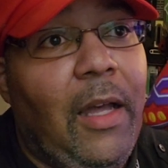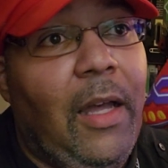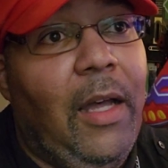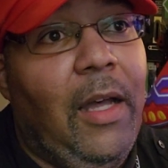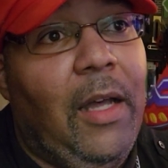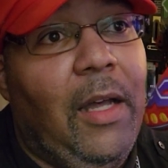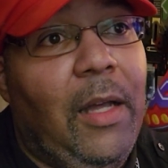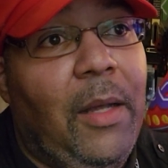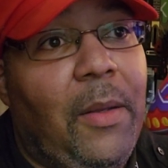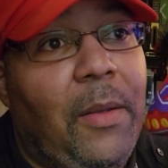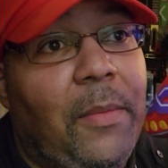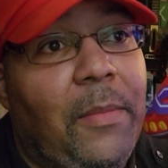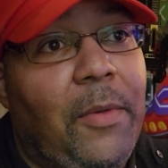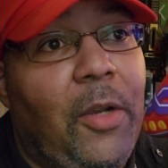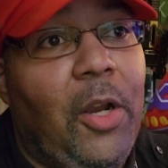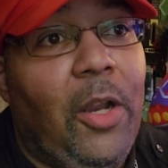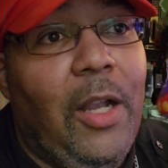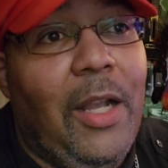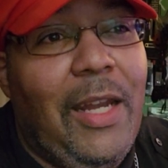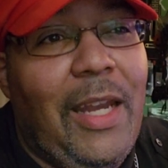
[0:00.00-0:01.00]

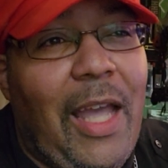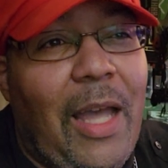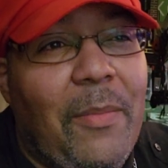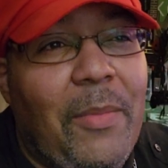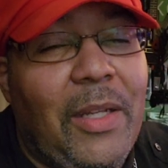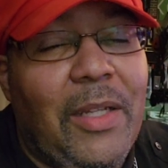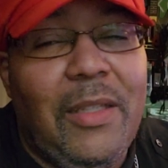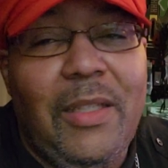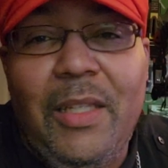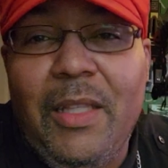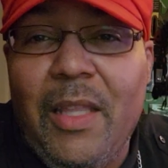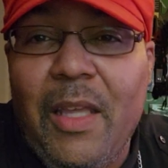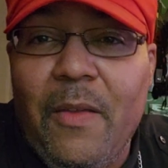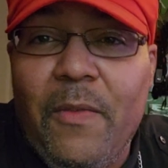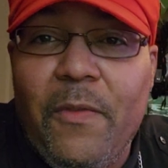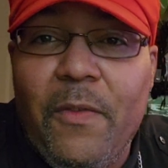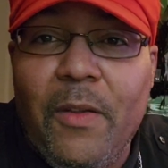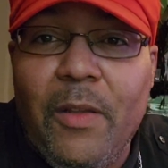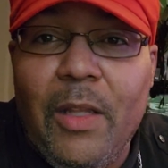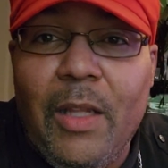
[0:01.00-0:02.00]
Ergonomically, they
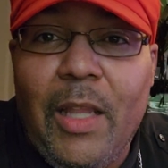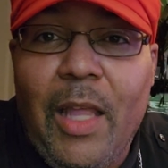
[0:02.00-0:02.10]
feel a